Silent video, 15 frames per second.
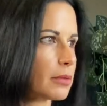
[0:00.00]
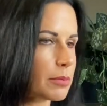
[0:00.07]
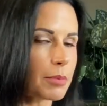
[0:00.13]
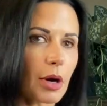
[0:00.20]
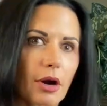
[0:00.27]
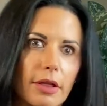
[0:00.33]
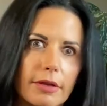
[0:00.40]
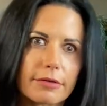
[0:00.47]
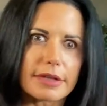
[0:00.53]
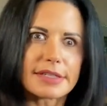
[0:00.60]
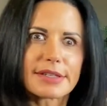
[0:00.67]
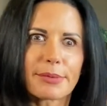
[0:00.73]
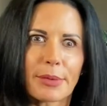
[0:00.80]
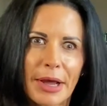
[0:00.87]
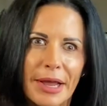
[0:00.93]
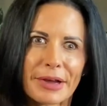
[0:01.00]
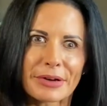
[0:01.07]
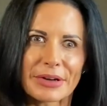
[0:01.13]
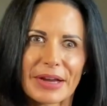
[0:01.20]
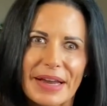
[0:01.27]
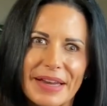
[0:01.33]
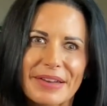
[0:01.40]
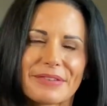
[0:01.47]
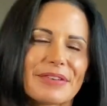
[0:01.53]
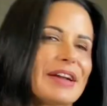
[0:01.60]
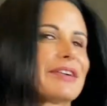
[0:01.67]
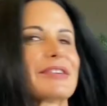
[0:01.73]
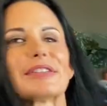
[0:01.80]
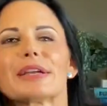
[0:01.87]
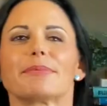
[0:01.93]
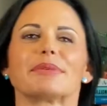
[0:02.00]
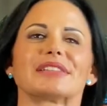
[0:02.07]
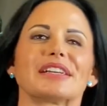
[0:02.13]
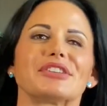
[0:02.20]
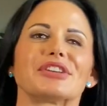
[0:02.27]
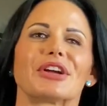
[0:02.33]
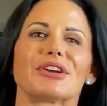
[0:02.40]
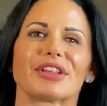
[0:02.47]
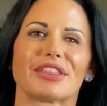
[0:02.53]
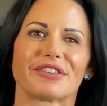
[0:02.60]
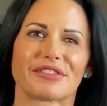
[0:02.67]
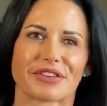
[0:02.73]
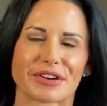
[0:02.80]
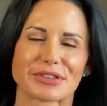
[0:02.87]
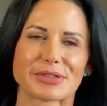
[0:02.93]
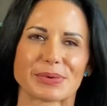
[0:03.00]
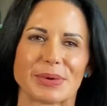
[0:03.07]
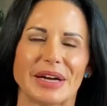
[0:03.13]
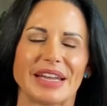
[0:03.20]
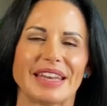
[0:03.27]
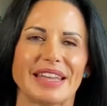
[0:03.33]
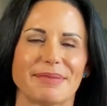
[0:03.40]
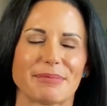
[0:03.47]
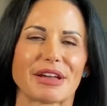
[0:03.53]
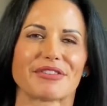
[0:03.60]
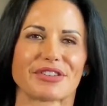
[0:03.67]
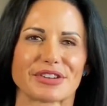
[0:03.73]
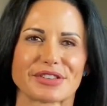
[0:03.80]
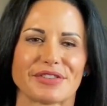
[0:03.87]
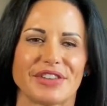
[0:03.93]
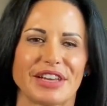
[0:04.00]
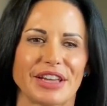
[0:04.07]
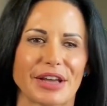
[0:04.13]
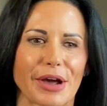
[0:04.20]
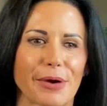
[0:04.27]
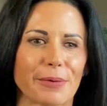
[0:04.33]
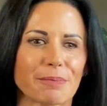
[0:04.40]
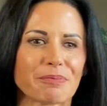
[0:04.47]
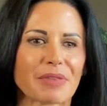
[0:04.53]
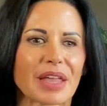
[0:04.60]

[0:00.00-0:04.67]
Part of the reason why I created ReinerStop, as I shared in my first video.